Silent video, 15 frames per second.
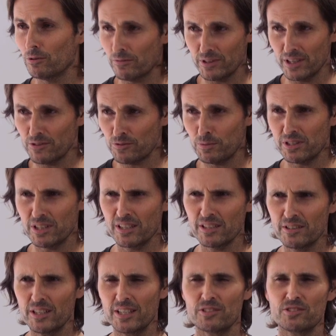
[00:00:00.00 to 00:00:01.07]
all of these
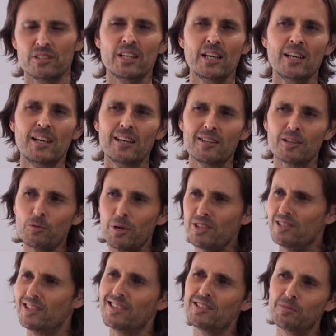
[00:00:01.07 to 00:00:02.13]
particular things. And the
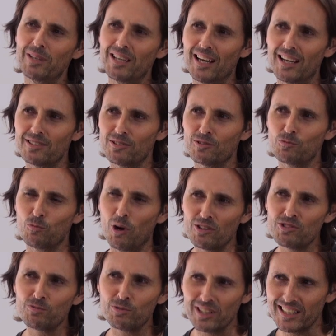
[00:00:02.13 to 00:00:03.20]
question needs to be asked is,
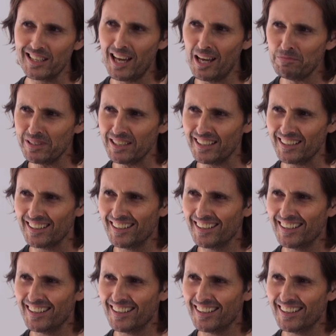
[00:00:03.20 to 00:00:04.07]
what's really happening?